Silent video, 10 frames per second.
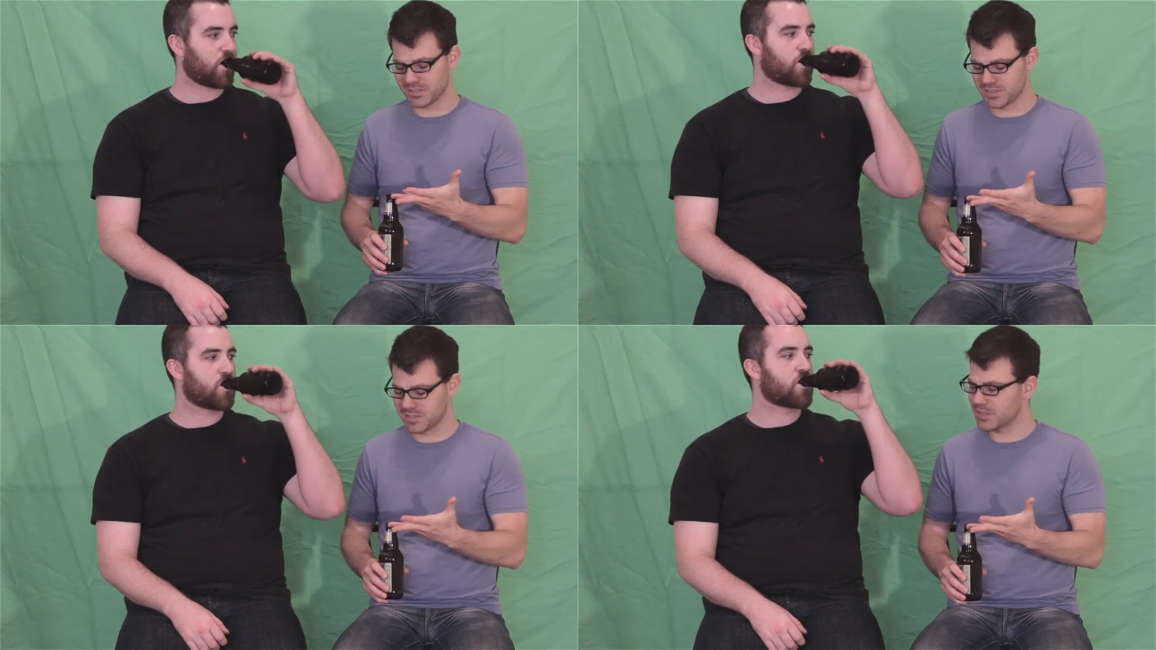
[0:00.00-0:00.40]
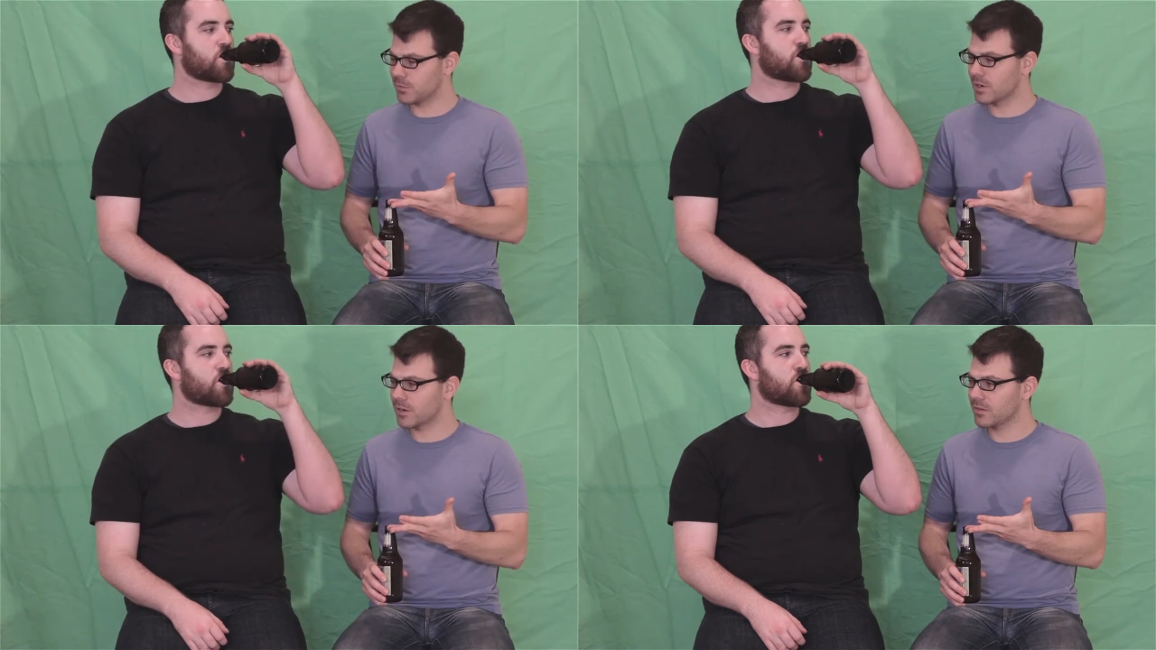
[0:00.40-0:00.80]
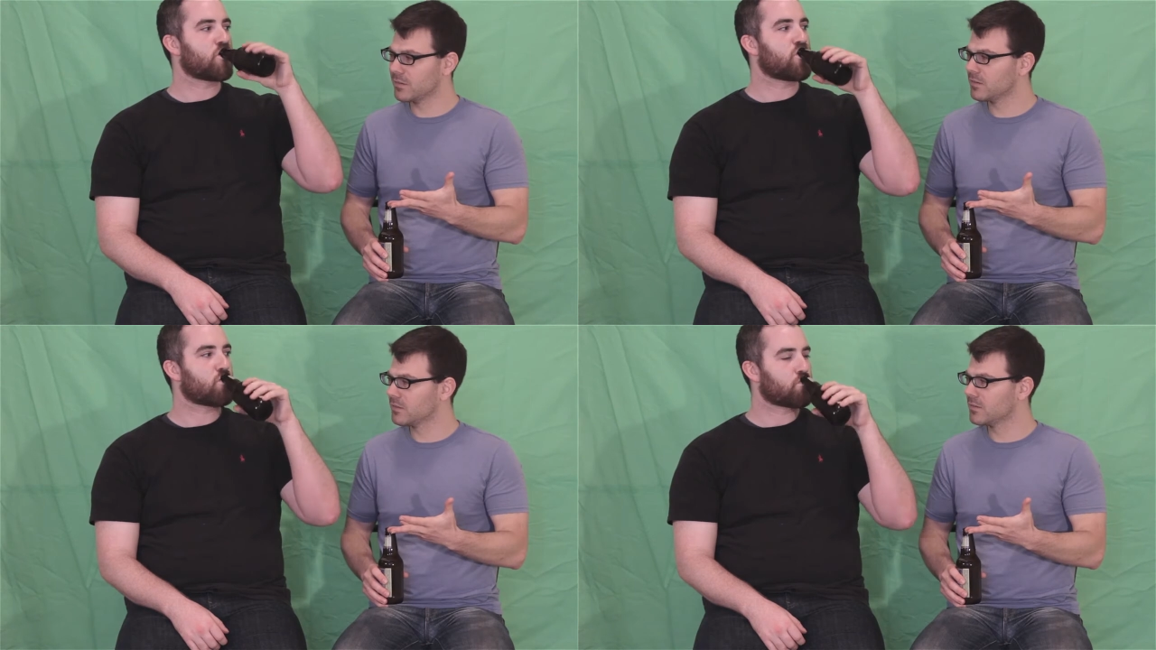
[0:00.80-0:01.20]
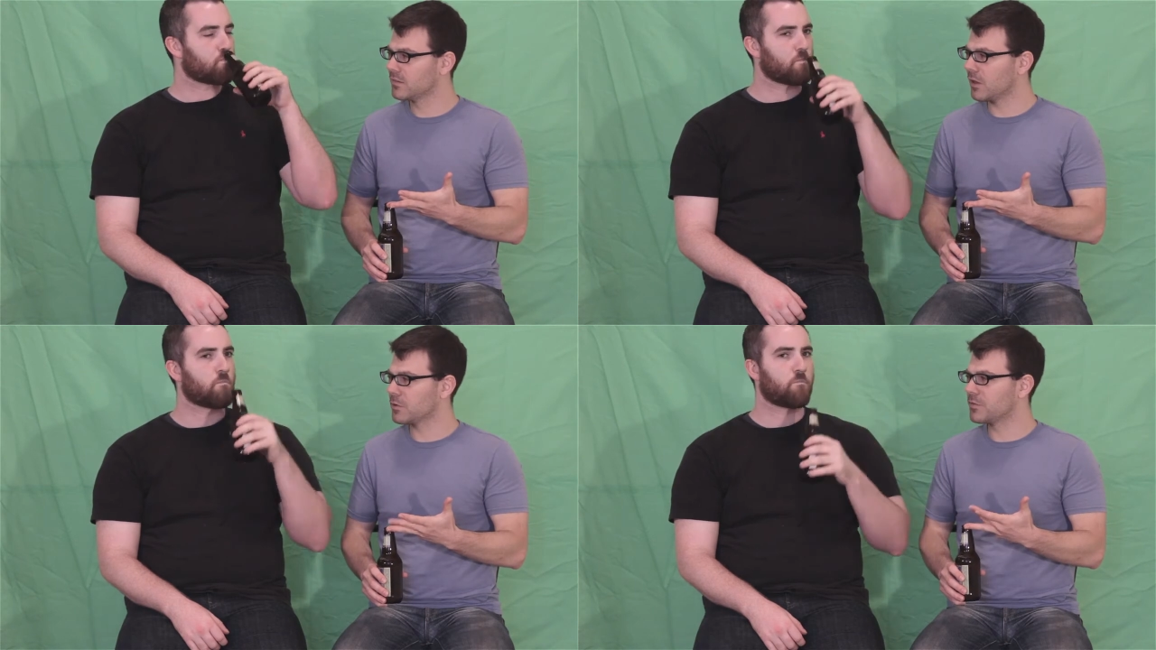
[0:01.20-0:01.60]
Speaker 1: an existing ring.
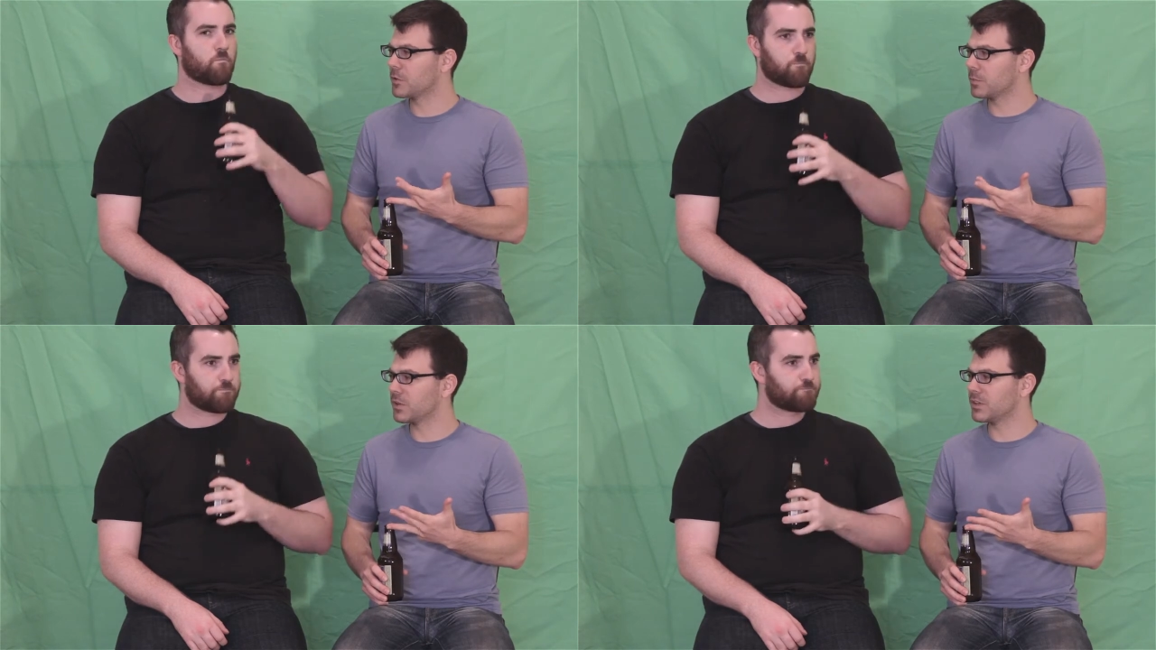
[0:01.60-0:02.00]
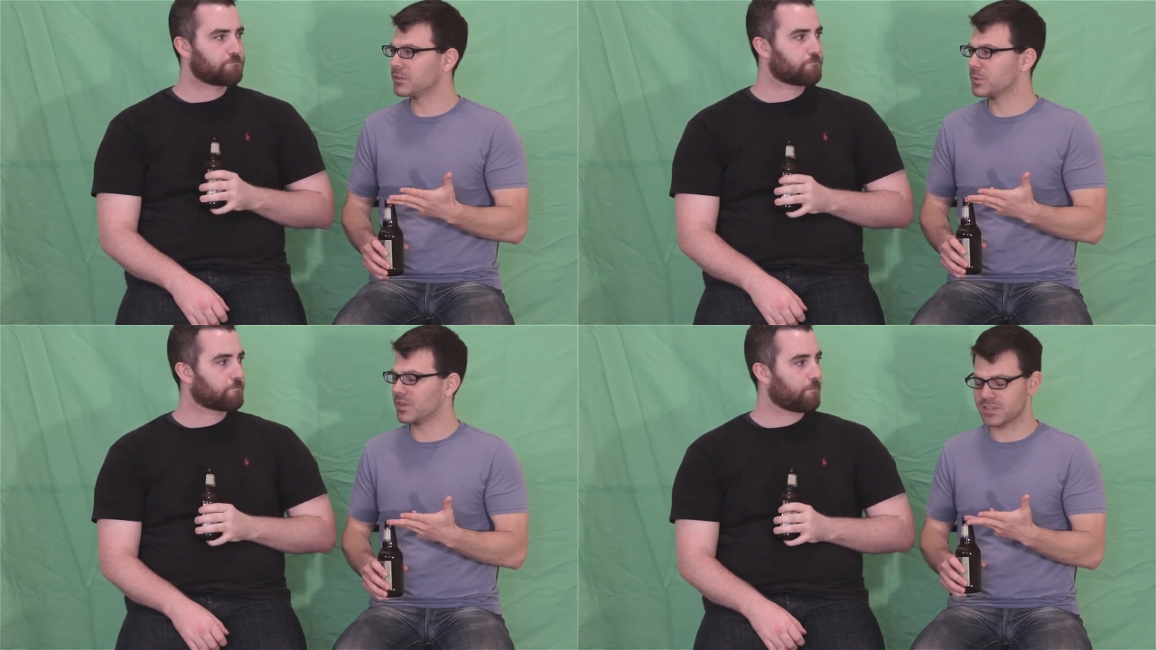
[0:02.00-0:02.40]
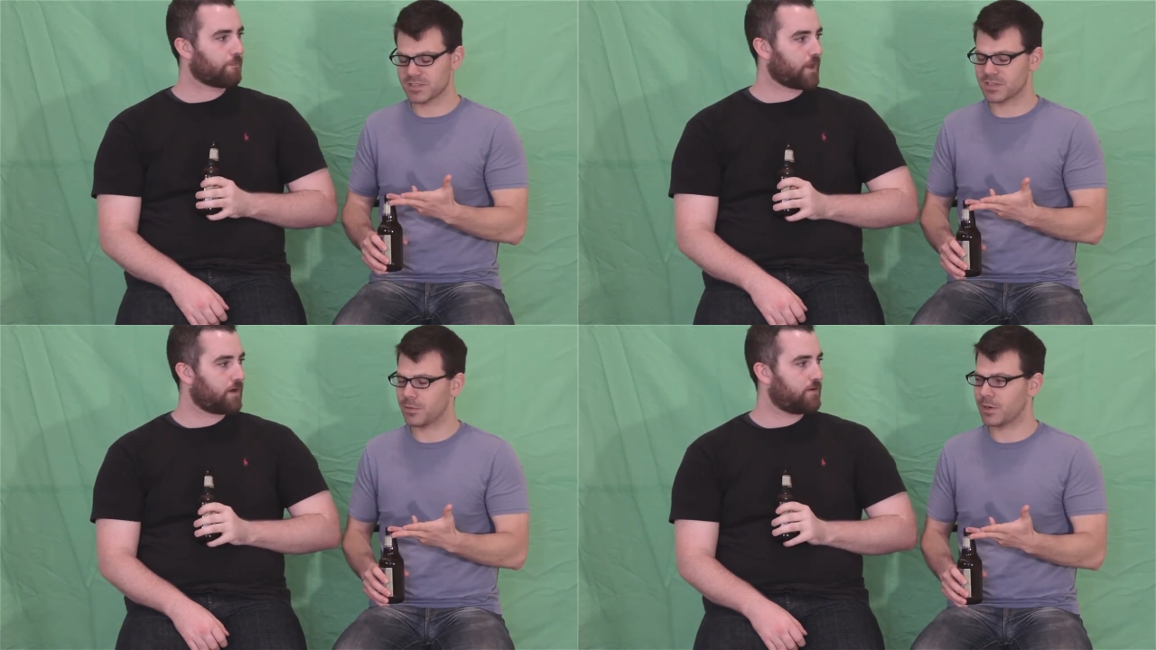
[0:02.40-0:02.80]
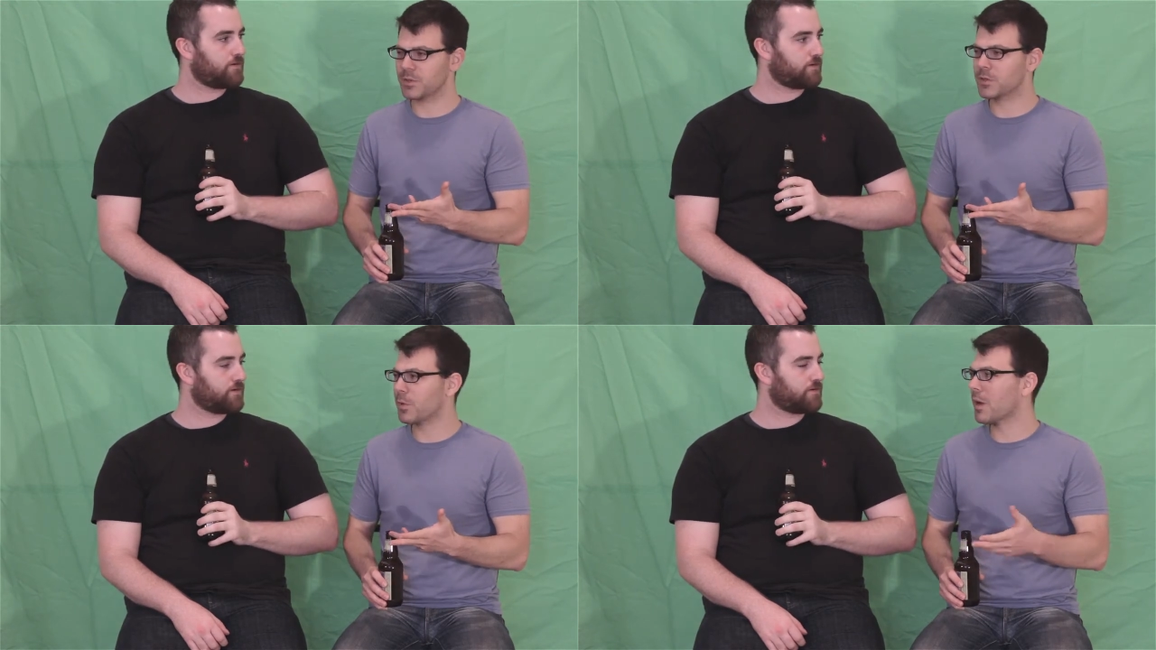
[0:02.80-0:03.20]
Not enough to put it into an existing ring, but
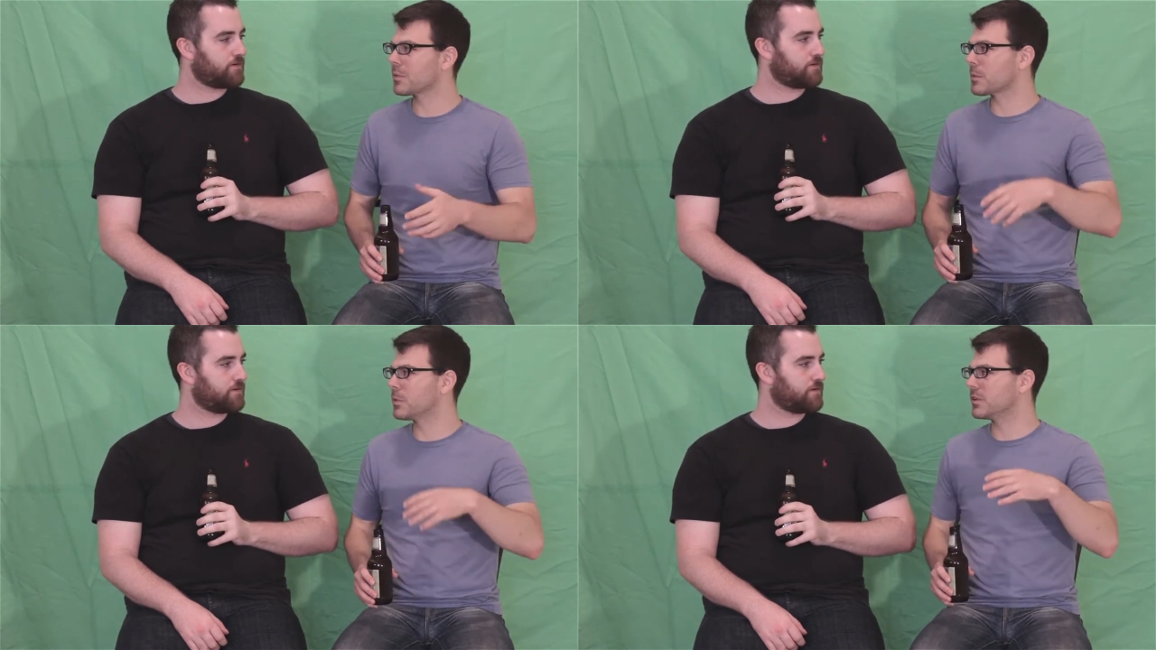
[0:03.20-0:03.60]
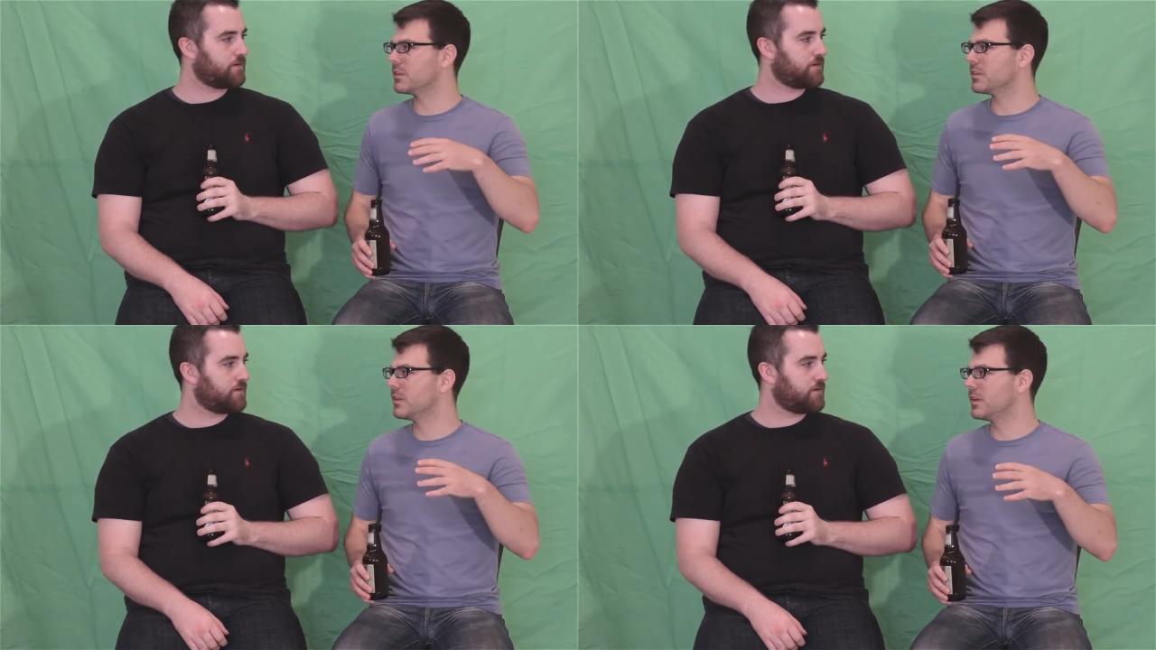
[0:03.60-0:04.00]
you could probably put it